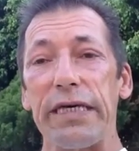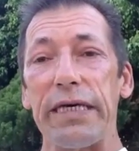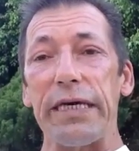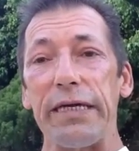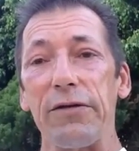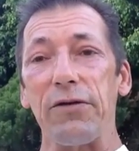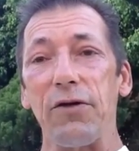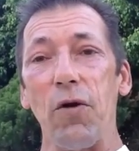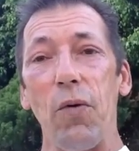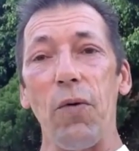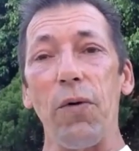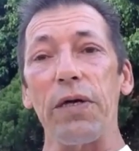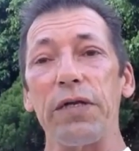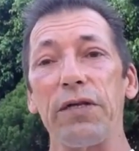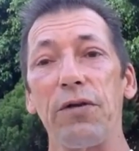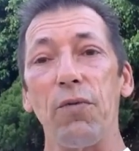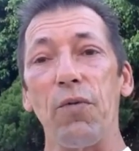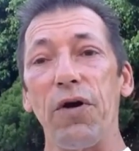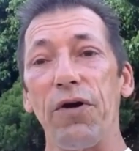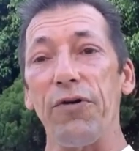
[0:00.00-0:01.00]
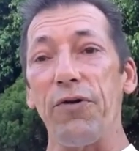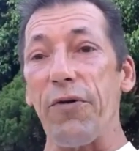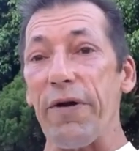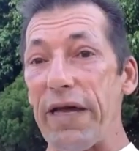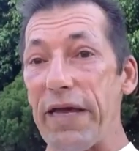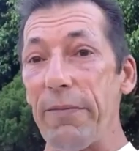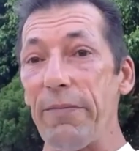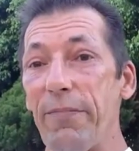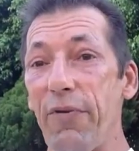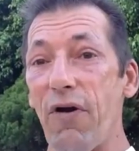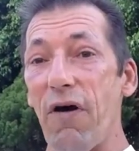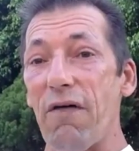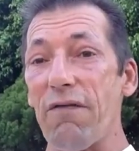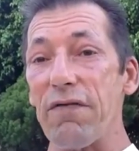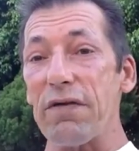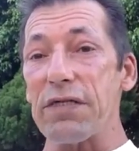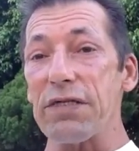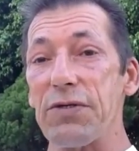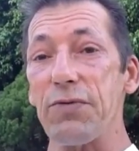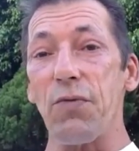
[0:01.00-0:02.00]
get going to where you're in
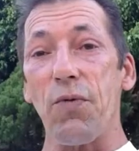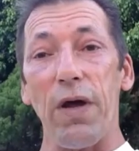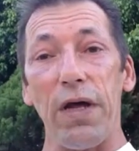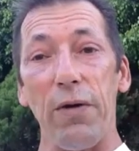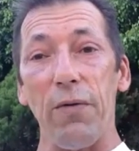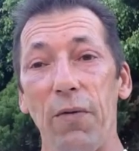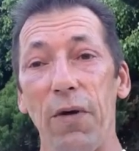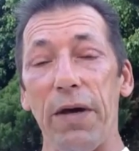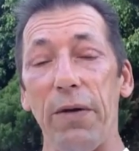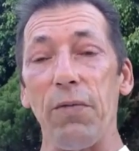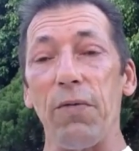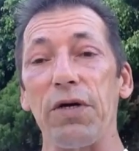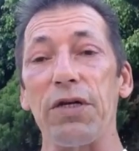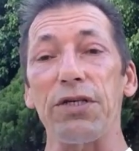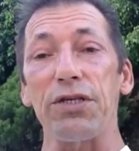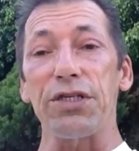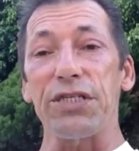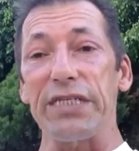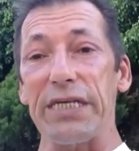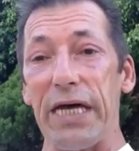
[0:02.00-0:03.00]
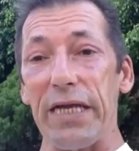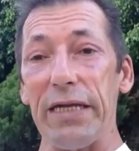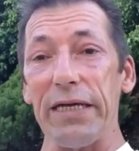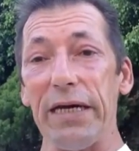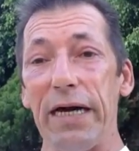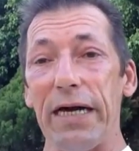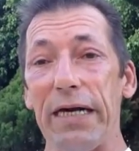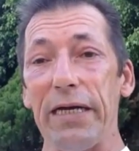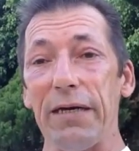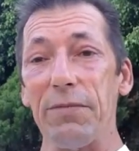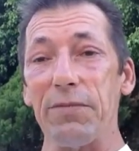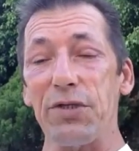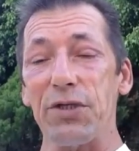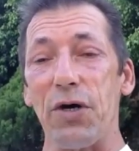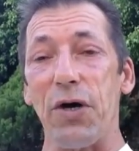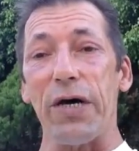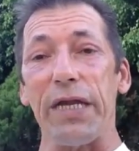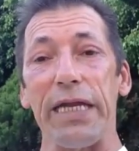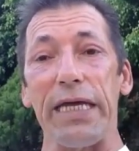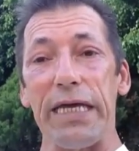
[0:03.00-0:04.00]
profits right away, where you're selling items
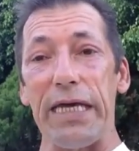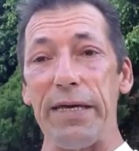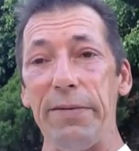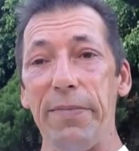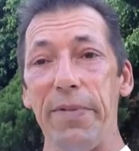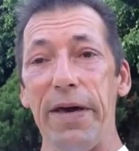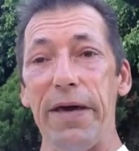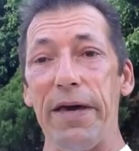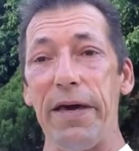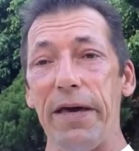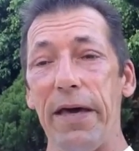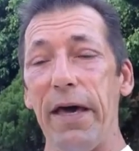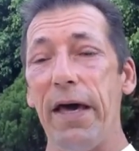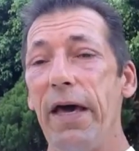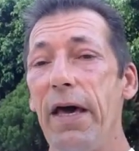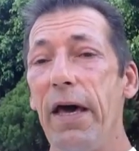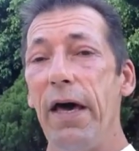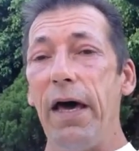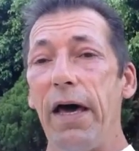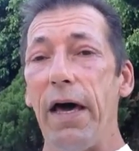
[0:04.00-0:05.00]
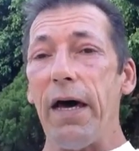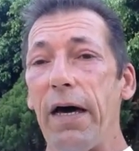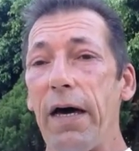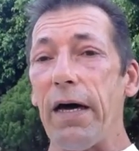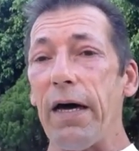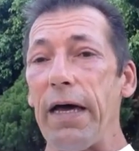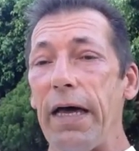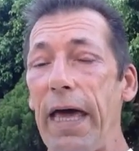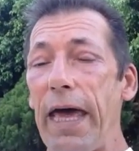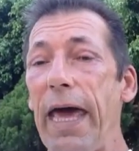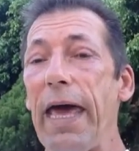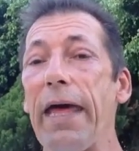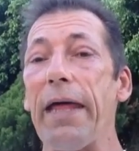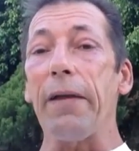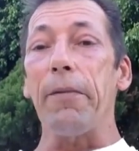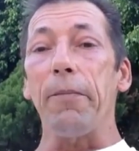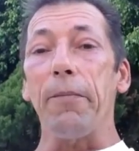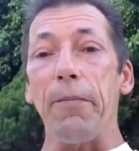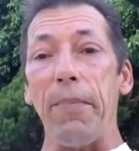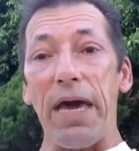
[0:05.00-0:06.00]
on eBay
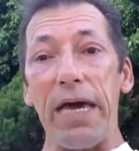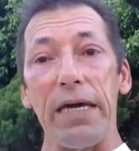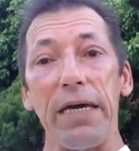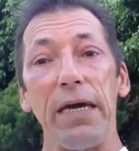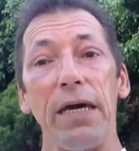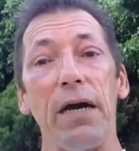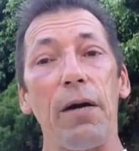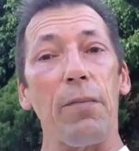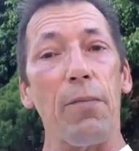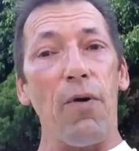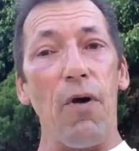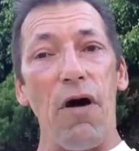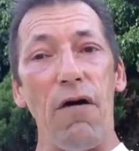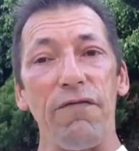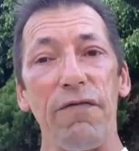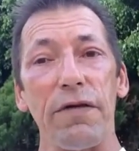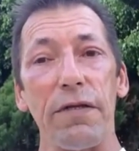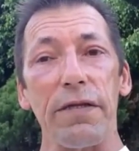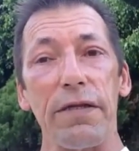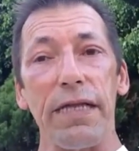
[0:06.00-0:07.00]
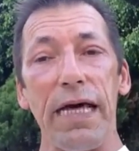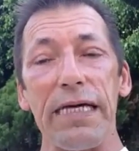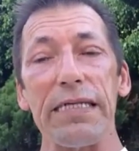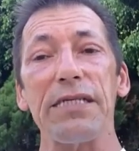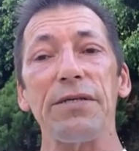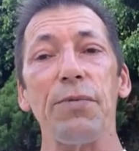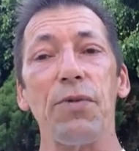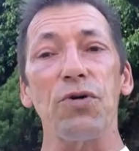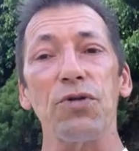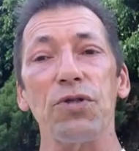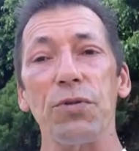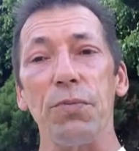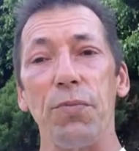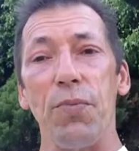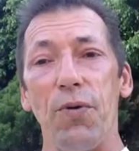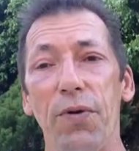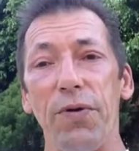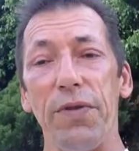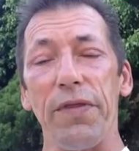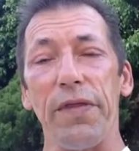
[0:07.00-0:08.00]
and making a profit. That's the most
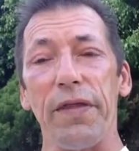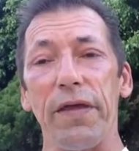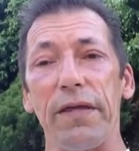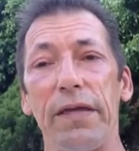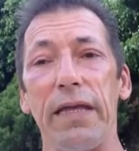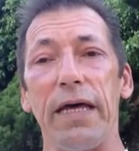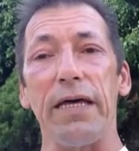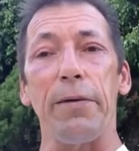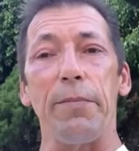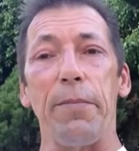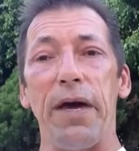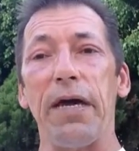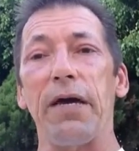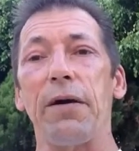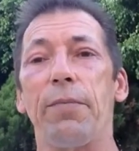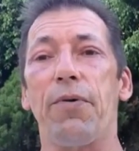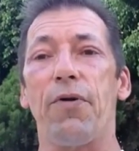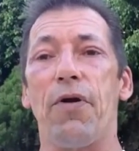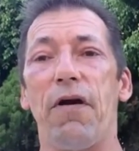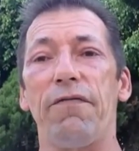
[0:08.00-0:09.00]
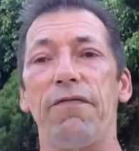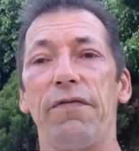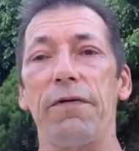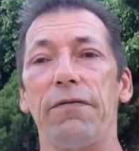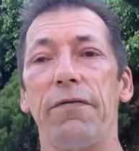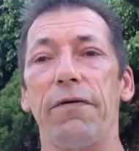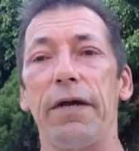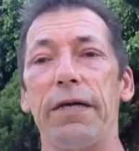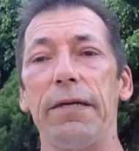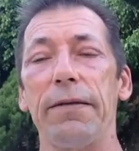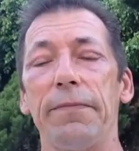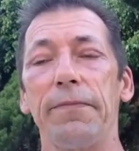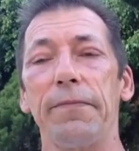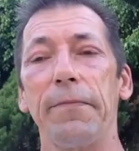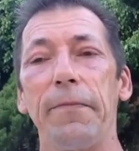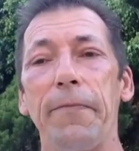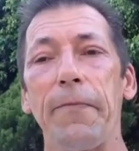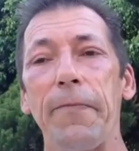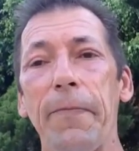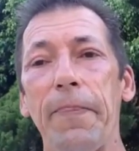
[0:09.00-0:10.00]
important thing, that you make a profit, right?
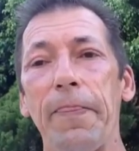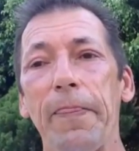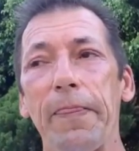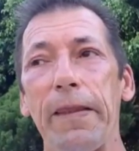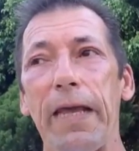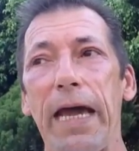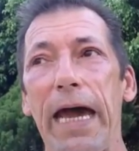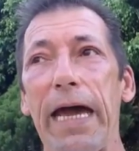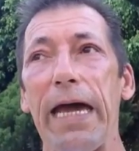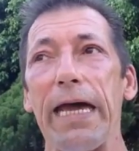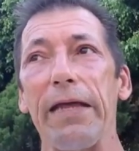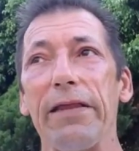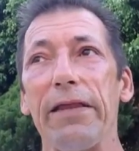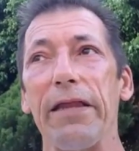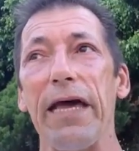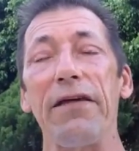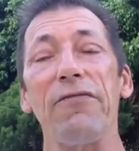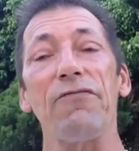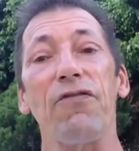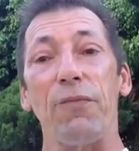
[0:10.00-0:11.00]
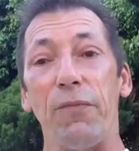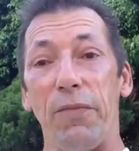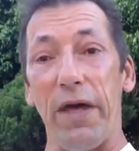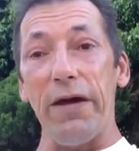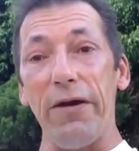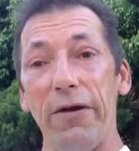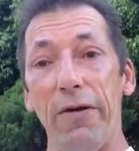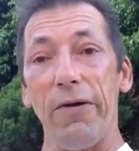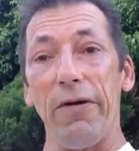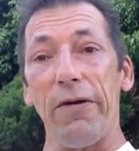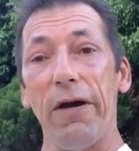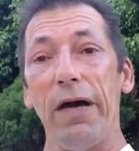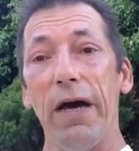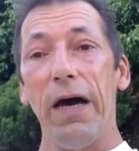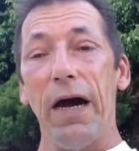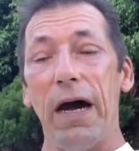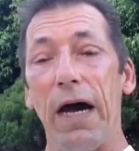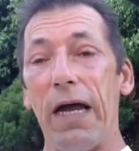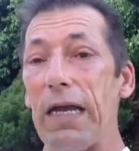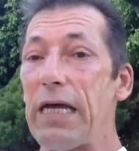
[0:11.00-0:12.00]
And then from there,
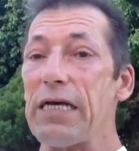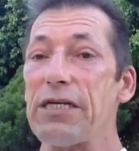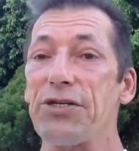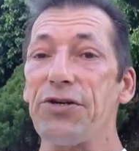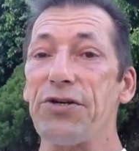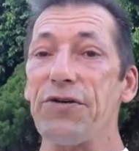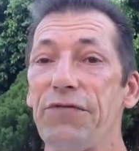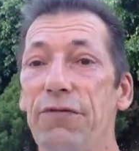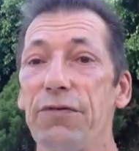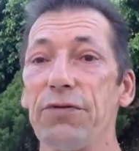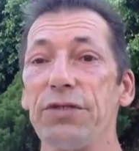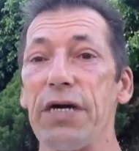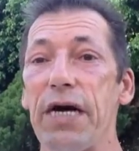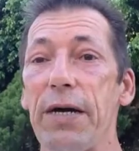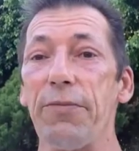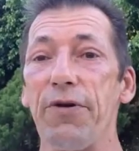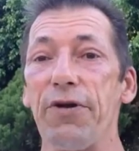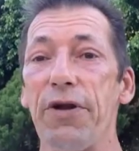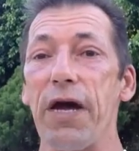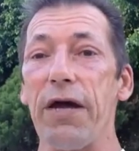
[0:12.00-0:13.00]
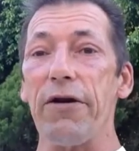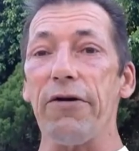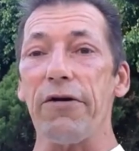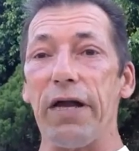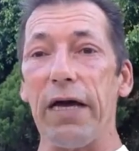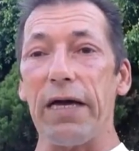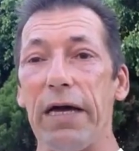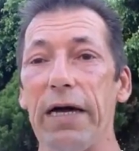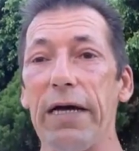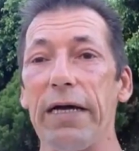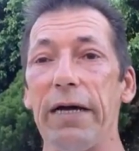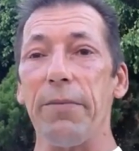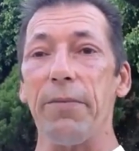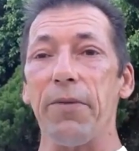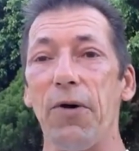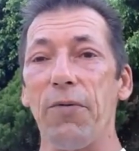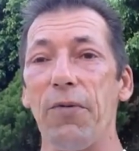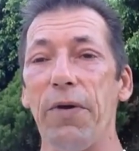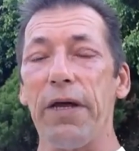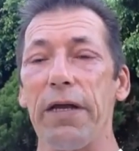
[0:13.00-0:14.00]
unless you're full-time retired like I am
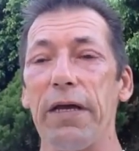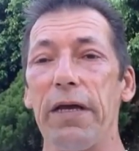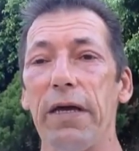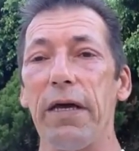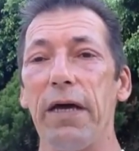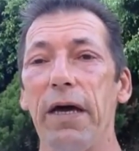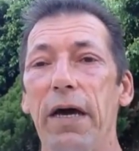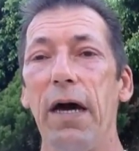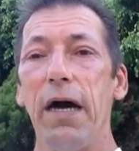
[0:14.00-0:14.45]
already,